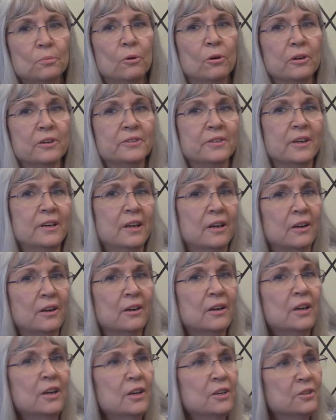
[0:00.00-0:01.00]
books a
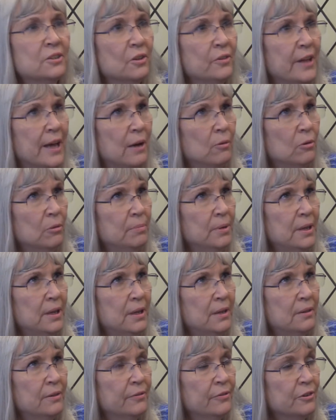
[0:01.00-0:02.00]
year, so that will
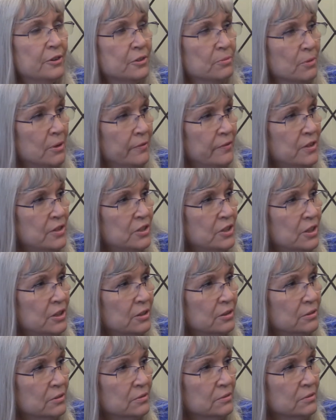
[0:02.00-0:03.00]
be the first one of this year?